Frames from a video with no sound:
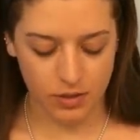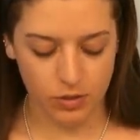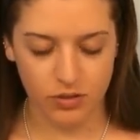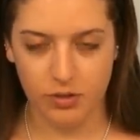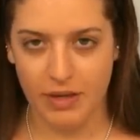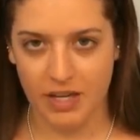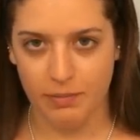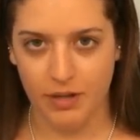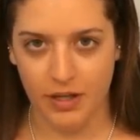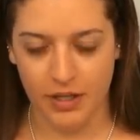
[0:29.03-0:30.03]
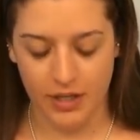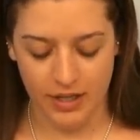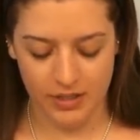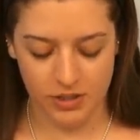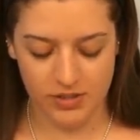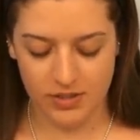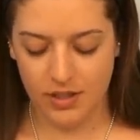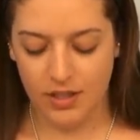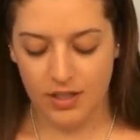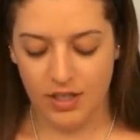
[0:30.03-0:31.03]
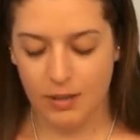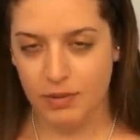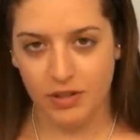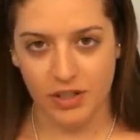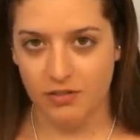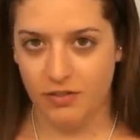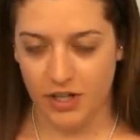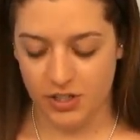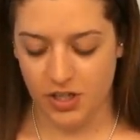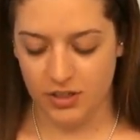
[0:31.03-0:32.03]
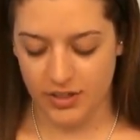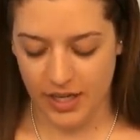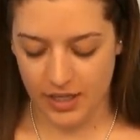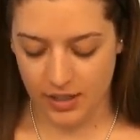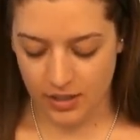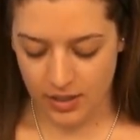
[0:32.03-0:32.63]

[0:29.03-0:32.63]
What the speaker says: to hold the makeup on and just keep it looking fresh all day.